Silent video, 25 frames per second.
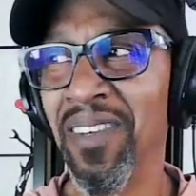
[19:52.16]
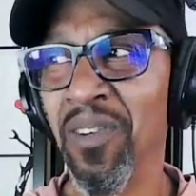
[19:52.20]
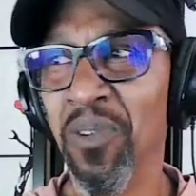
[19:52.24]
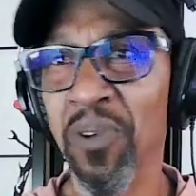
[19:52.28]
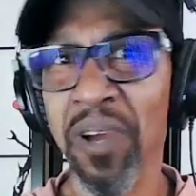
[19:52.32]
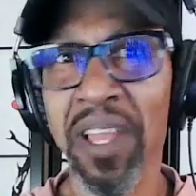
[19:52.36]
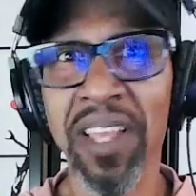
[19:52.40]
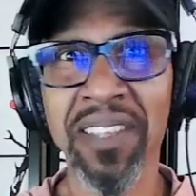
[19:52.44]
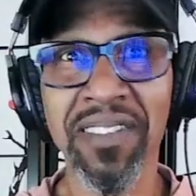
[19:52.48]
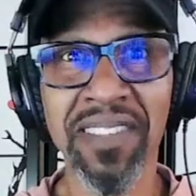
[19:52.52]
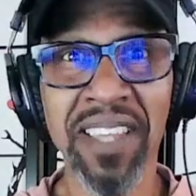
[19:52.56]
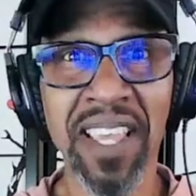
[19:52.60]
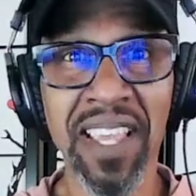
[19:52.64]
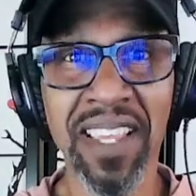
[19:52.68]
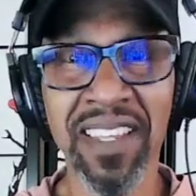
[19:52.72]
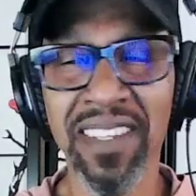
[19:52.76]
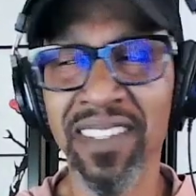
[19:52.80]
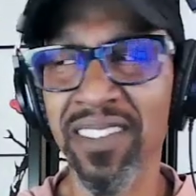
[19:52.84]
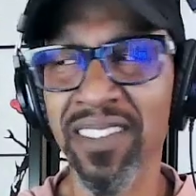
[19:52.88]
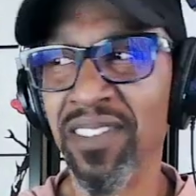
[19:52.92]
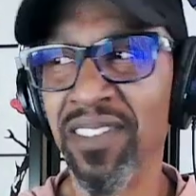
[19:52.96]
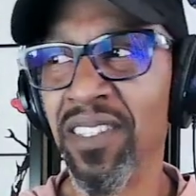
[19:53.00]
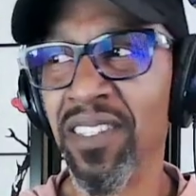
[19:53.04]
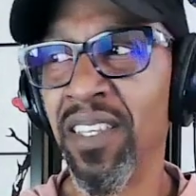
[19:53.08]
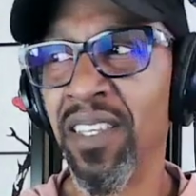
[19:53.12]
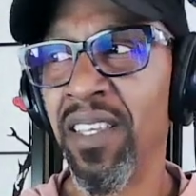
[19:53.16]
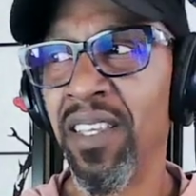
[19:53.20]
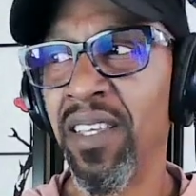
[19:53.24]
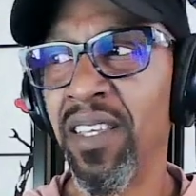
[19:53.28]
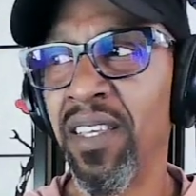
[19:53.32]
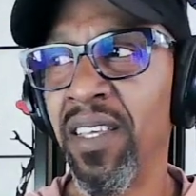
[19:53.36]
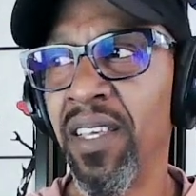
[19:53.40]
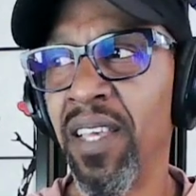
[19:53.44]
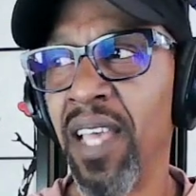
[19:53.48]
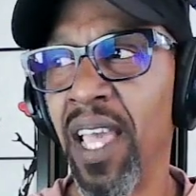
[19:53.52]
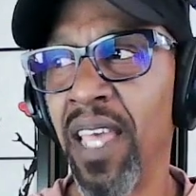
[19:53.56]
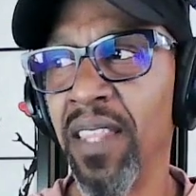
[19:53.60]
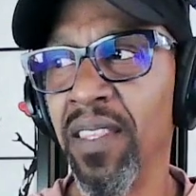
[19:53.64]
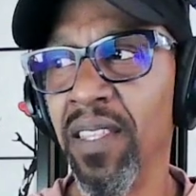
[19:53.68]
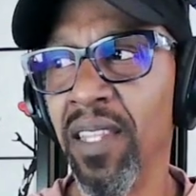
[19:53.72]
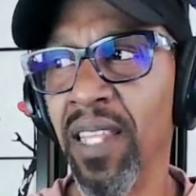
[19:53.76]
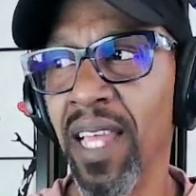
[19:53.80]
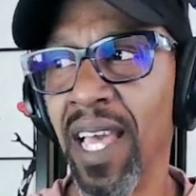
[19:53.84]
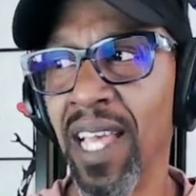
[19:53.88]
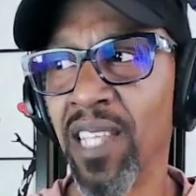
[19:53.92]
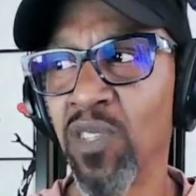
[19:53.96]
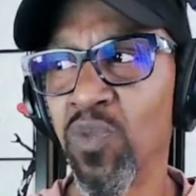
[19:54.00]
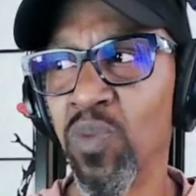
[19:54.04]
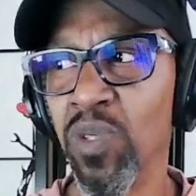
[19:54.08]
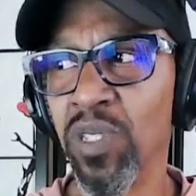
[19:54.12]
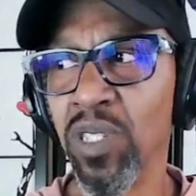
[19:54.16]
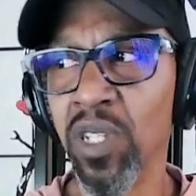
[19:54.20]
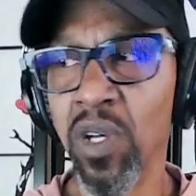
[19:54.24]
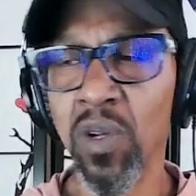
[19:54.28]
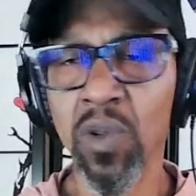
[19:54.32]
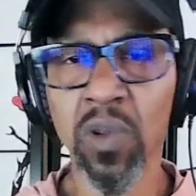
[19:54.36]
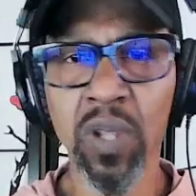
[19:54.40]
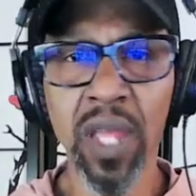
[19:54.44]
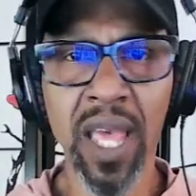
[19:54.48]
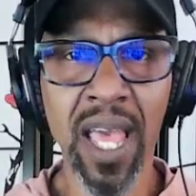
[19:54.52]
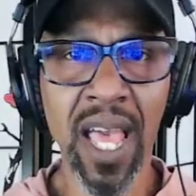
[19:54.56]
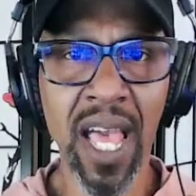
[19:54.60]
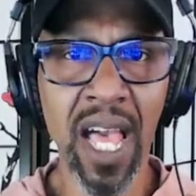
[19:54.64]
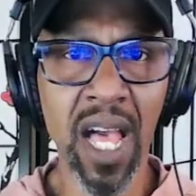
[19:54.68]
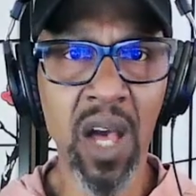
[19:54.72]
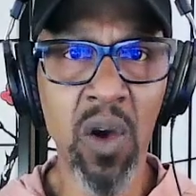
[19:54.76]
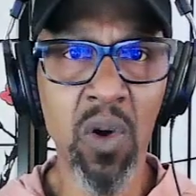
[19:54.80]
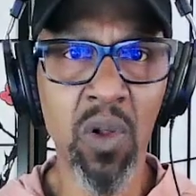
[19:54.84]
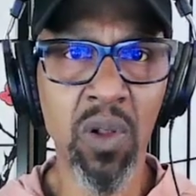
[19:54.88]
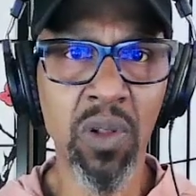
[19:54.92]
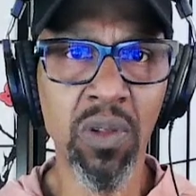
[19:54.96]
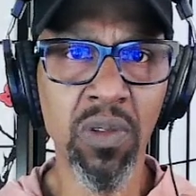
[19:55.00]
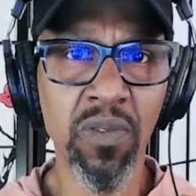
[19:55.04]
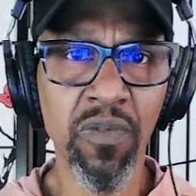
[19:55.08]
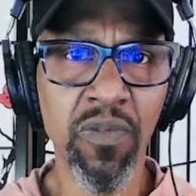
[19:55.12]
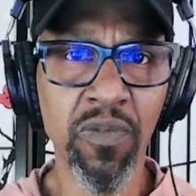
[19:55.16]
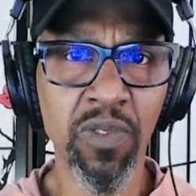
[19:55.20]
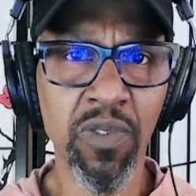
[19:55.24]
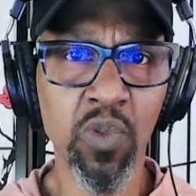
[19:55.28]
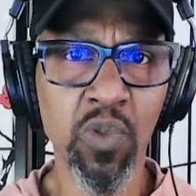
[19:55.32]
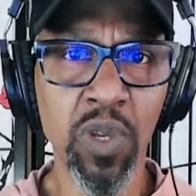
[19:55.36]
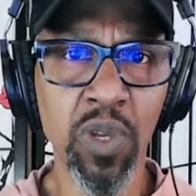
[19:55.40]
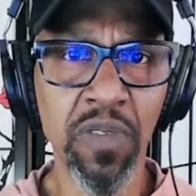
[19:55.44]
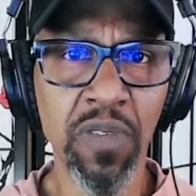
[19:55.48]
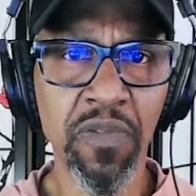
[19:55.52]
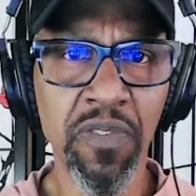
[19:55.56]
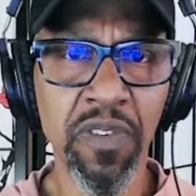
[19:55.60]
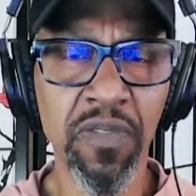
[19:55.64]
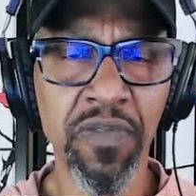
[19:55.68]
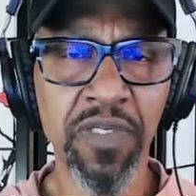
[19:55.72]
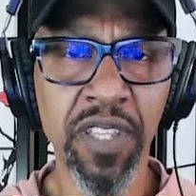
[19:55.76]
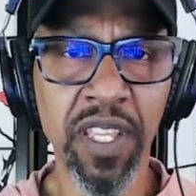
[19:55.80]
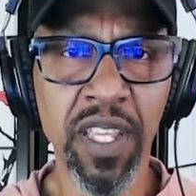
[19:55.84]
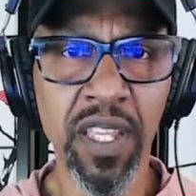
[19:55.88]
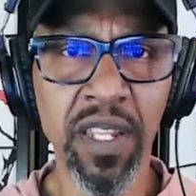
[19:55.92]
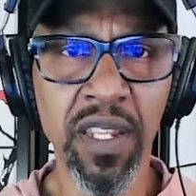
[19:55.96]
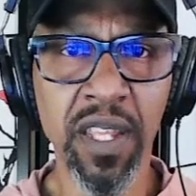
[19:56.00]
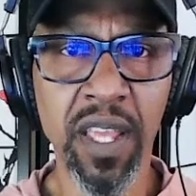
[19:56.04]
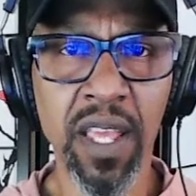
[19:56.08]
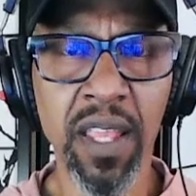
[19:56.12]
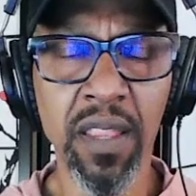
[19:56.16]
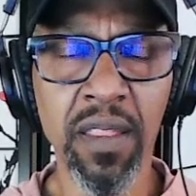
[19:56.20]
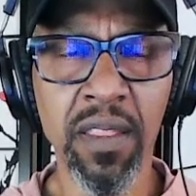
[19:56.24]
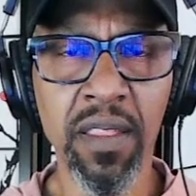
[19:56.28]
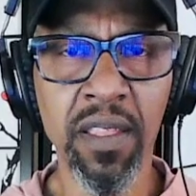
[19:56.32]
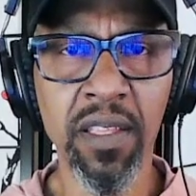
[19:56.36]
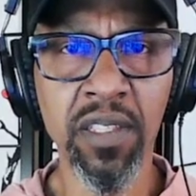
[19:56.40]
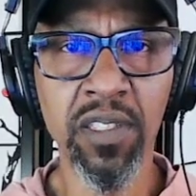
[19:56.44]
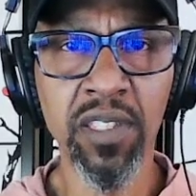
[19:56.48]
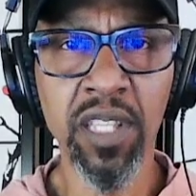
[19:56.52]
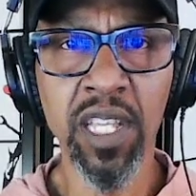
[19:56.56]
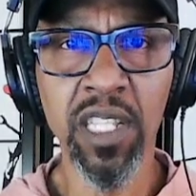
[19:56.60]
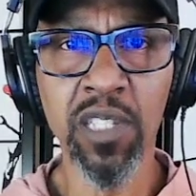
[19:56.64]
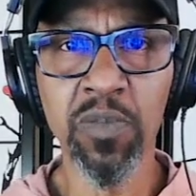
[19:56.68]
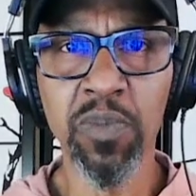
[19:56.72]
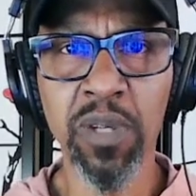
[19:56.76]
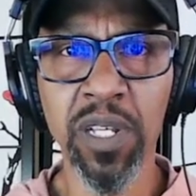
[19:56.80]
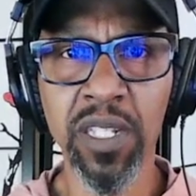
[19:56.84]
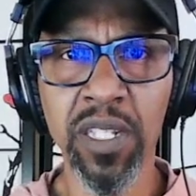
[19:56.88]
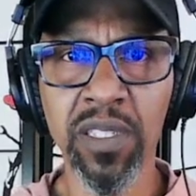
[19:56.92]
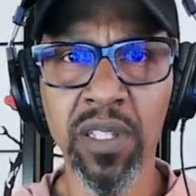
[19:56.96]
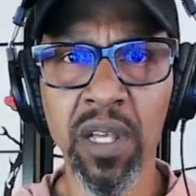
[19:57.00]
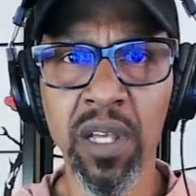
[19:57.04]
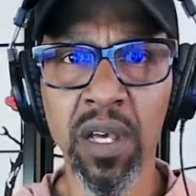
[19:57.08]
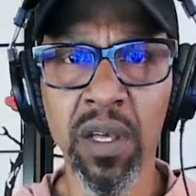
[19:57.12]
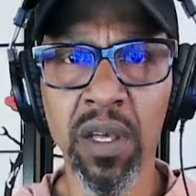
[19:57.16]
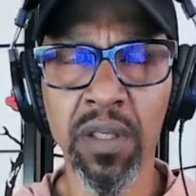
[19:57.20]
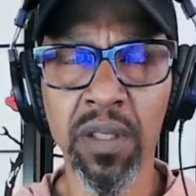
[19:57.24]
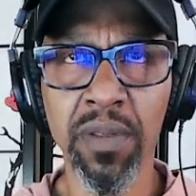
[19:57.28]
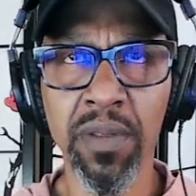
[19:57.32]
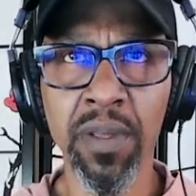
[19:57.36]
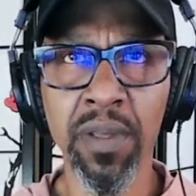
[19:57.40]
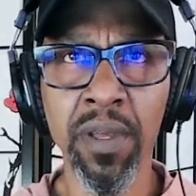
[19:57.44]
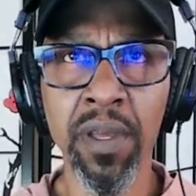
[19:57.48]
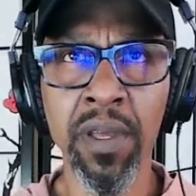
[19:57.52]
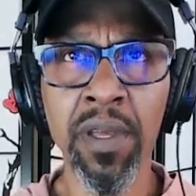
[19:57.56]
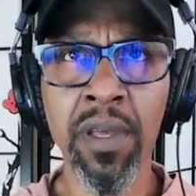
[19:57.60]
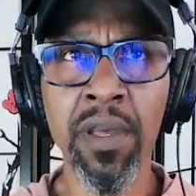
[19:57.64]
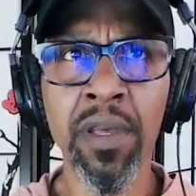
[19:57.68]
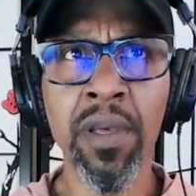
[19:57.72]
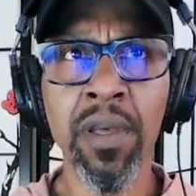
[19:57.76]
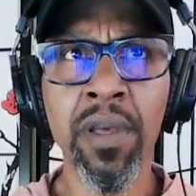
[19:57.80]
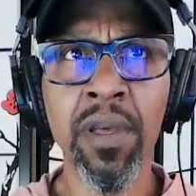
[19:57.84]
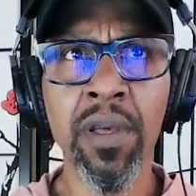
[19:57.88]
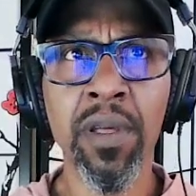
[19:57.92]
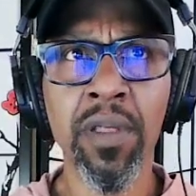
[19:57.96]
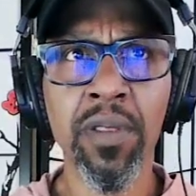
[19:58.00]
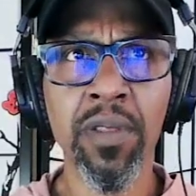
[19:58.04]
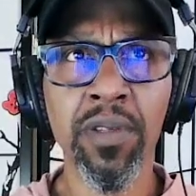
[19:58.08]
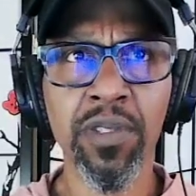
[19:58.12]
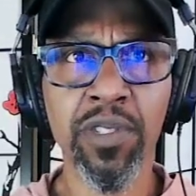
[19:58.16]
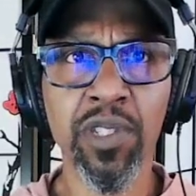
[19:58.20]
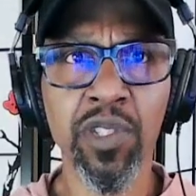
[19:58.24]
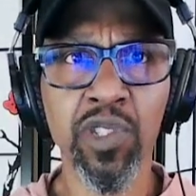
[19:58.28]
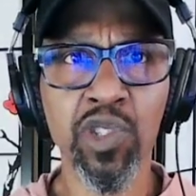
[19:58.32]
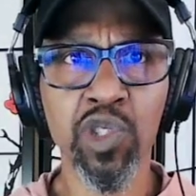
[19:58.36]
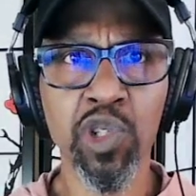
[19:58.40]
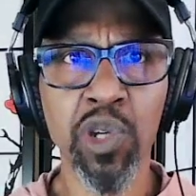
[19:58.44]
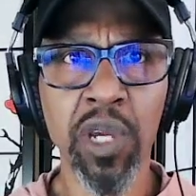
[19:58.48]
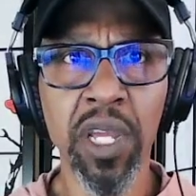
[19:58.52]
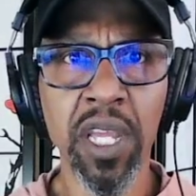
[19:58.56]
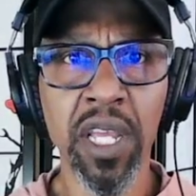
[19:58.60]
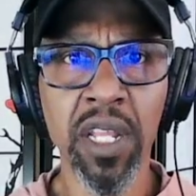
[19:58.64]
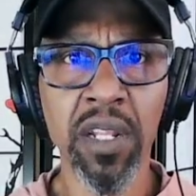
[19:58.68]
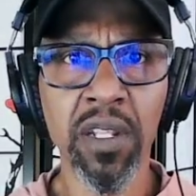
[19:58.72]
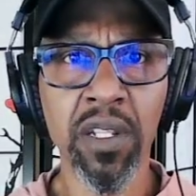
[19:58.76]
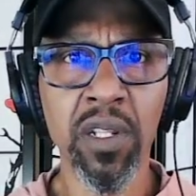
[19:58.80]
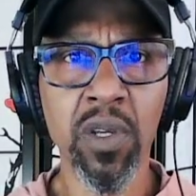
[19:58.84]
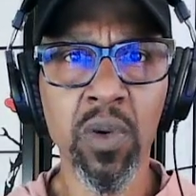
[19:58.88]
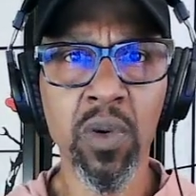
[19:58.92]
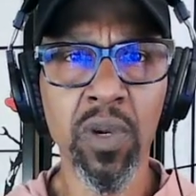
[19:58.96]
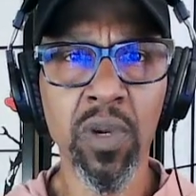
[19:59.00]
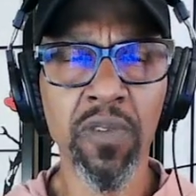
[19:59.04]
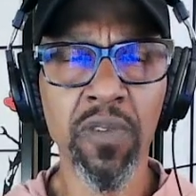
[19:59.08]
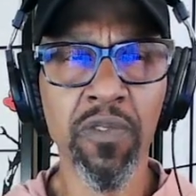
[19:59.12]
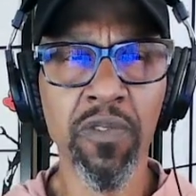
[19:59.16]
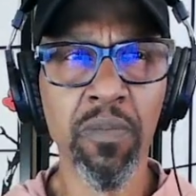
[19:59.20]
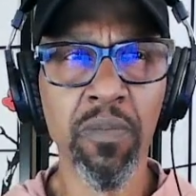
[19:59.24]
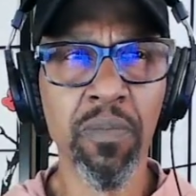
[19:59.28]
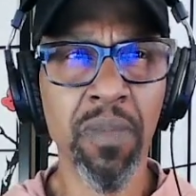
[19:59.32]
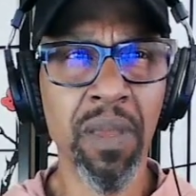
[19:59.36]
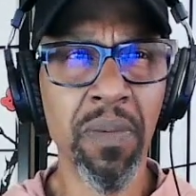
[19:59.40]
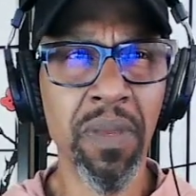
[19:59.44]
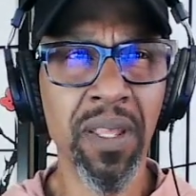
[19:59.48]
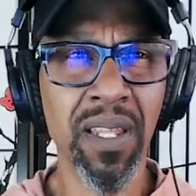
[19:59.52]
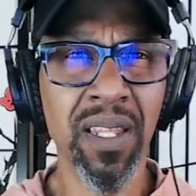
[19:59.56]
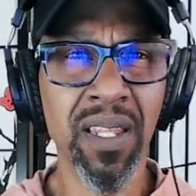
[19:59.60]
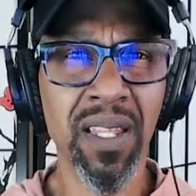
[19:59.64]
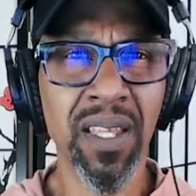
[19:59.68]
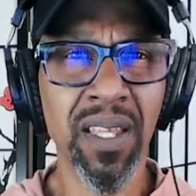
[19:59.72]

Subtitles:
or antagonist. And the last one is called Howl from 2015. And this takes place on, there's a train going from maybe